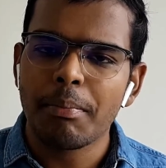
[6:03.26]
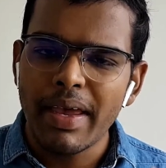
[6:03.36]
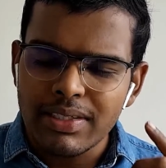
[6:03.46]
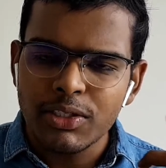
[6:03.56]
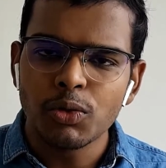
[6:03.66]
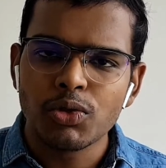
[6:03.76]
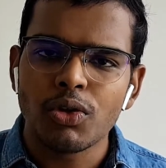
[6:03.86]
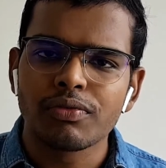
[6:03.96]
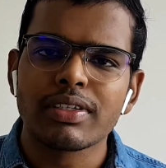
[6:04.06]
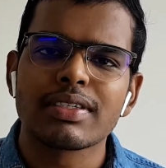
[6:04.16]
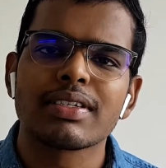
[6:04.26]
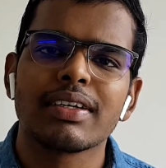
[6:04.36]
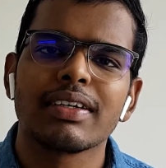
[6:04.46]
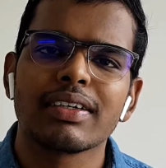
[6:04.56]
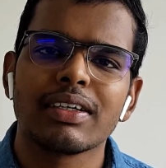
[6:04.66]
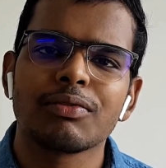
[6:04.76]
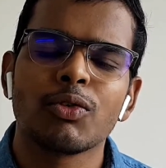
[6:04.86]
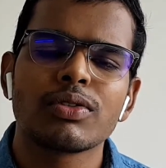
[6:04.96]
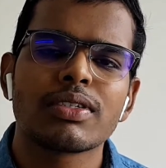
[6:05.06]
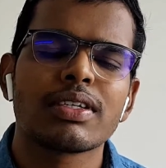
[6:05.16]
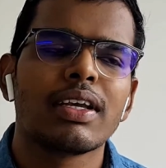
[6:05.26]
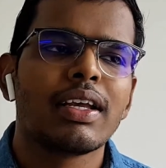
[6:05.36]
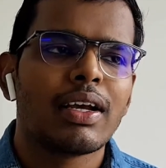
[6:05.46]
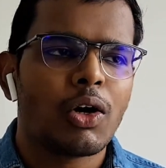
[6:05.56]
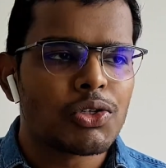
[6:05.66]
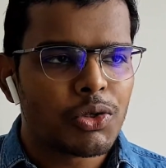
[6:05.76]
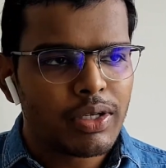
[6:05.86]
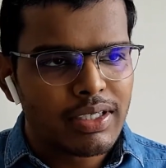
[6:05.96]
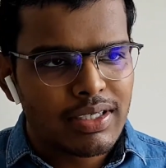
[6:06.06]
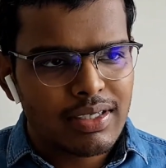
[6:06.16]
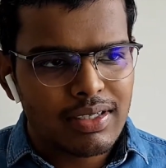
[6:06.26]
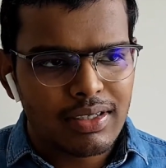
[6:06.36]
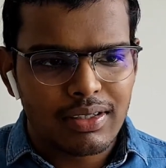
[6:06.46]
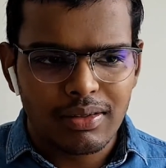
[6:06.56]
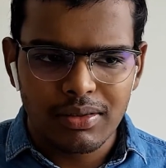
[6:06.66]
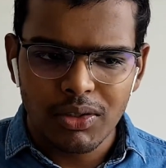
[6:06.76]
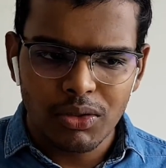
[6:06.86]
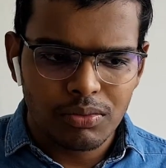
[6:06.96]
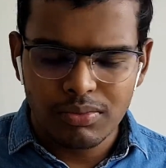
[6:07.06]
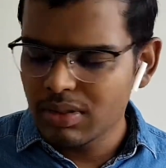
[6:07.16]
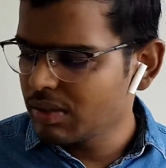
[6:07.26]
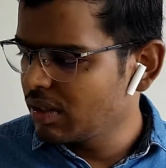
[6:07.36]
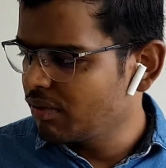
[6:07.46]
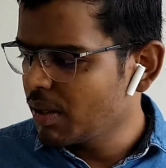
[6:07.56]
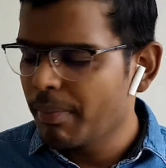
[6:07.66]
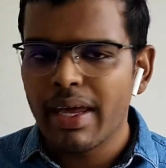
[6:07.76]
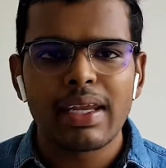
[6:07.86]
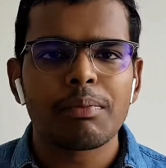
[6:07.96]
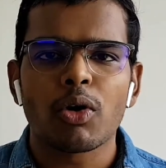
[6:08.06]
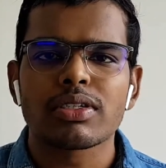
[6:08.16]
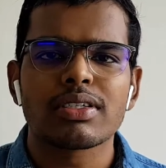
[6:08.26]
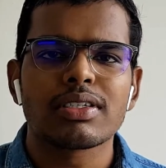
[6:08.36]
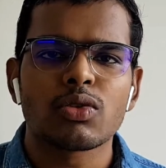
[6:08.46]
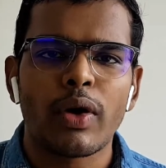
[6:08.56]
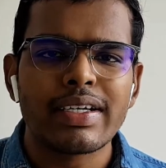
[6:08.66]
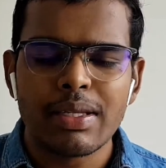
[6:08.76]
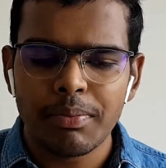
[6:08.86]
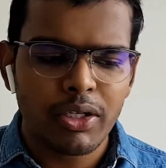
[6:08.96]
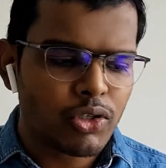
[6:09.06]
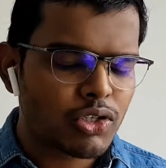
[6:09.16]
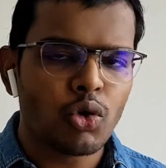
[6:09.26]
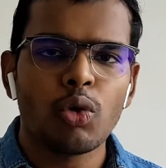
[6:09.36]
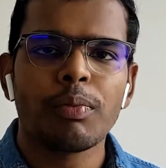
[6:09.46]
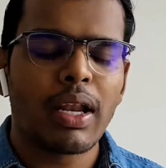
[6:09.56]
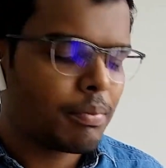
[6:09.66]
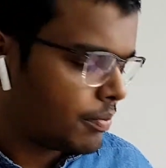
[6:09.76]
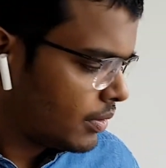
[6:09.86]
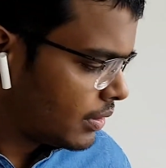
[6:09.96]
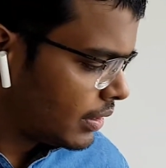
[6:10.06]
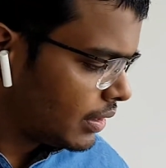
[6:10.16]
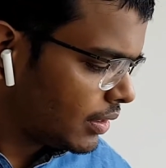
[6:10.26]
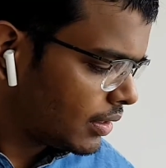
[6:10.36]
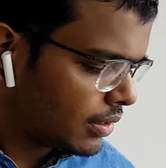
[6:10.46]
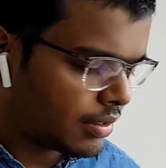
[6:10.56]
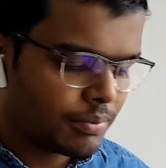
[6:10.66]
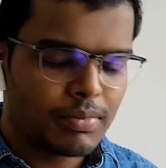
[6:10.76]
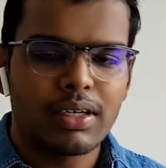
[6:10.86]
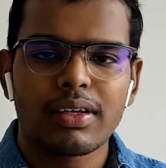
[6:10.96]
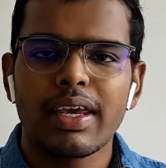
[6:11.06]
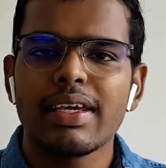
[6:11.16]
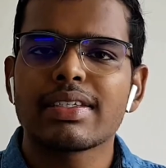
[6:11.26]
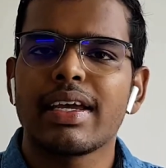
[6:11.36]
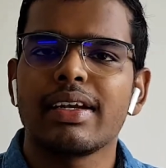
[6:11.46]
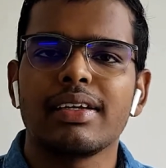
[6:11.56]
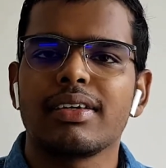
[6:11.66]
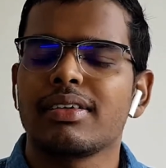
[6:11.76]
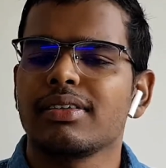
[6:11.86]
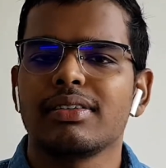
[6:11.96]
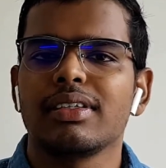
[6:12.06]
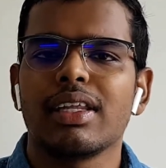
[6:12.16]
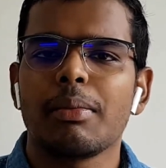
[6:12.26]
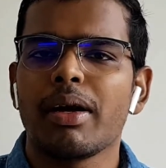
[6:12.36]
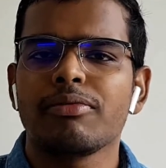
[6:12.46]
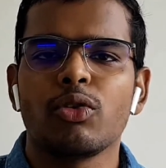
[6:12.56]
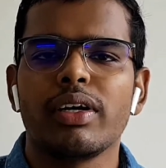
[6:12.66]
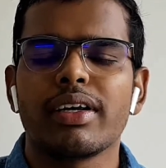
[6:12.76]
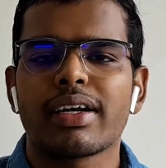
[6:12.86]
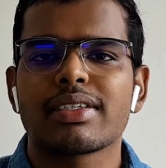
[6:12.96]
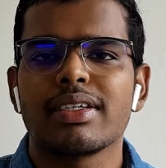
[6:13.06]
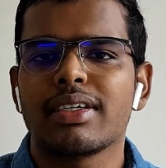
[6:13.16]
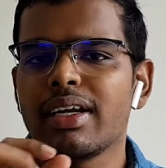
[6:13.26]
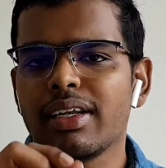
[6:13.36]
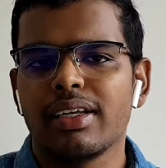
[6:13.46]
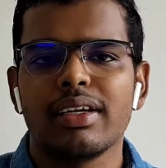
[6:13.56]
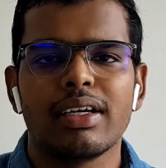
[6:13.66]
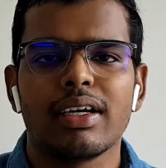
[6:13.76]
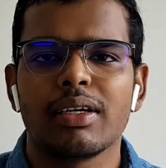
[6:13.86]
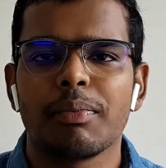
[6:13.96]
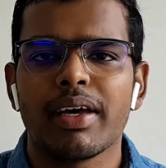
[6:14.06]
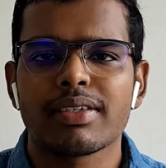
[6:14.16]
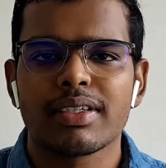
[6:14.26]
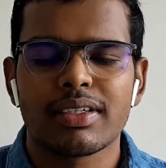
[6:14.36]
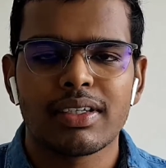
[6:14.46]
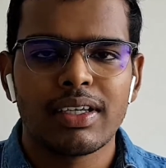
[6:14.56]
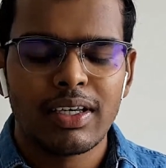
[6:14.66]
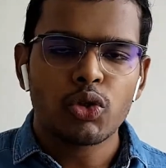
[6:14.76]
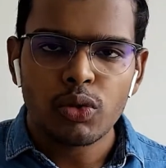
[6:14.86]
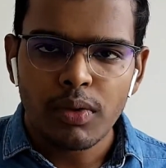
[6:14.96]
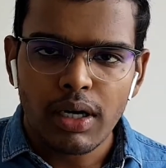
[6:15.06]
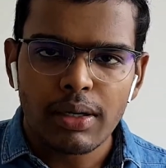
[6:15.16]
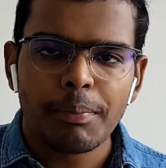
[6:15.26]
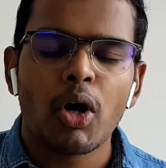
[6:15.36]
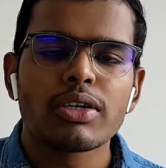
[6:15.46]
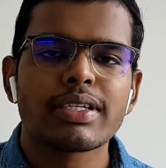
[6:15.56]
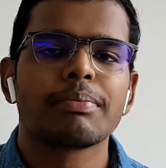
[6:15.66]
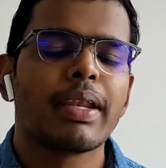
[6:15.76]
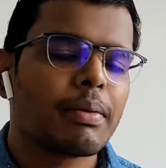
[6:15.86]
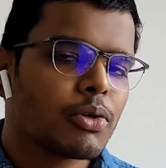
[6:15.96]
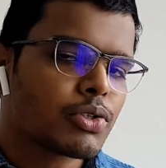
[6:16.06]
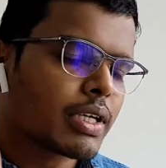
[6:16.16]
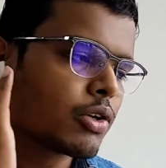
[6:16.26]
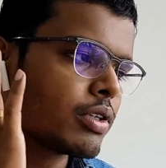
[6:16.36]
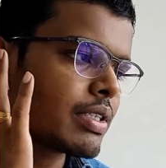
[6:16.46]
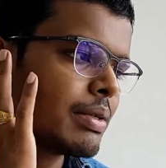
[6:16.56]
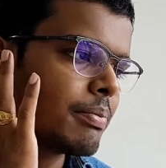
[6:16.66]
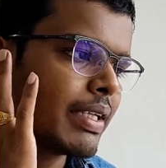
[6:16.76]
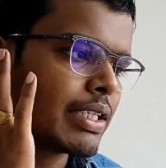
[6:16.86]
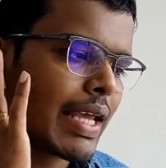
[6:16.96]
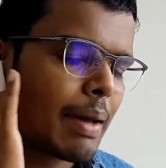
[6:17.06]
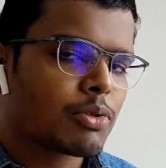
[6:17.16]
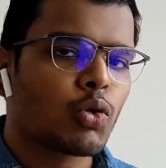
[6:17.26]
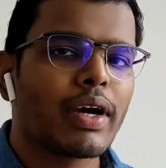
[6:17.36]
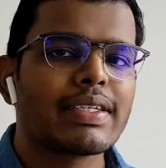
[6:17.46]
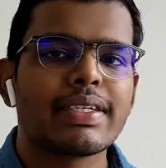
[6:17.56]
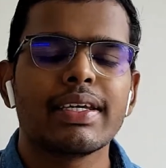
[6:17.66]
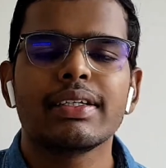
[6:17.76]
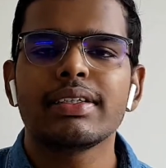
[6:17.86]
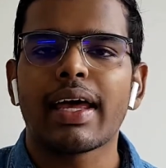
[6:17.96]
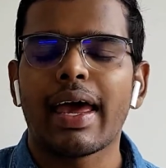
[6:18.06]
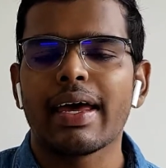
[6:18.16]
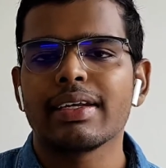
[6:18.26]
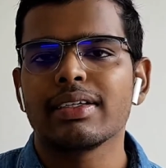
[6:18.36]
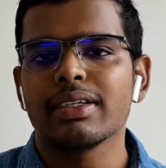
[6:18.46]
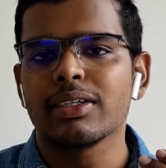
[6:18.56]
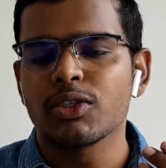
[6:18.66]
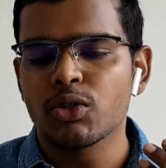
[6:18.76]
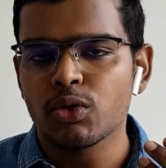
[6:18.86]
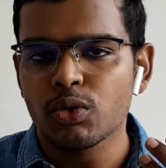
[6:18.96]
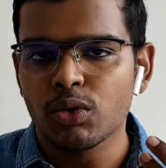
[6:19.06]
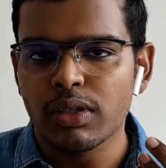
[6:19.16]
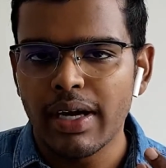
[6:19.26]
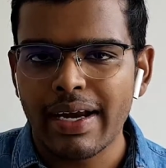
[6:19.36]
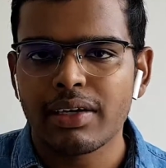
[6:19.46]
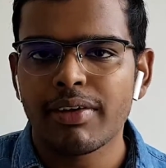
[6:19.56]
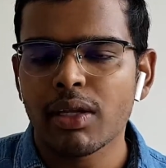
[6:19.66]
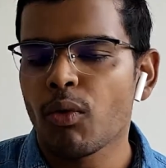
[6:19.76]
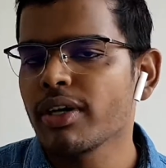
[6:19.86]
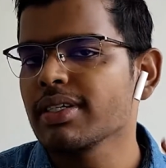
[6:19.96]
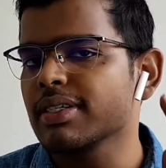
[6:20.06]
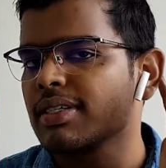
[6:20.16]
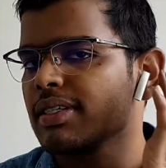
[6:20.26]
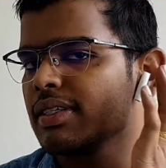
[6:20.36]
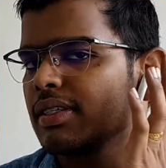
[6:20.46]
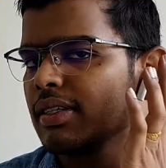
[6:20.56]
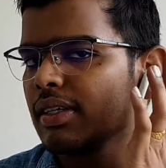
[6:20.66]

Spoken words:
the best use of this earphones. Also, it just even the pairing process is quite simple. You just open up the case, and the MI phone detects it, and then it pairs it. To pause and play music, you could simply tap twice here, and to activate the voice assistant,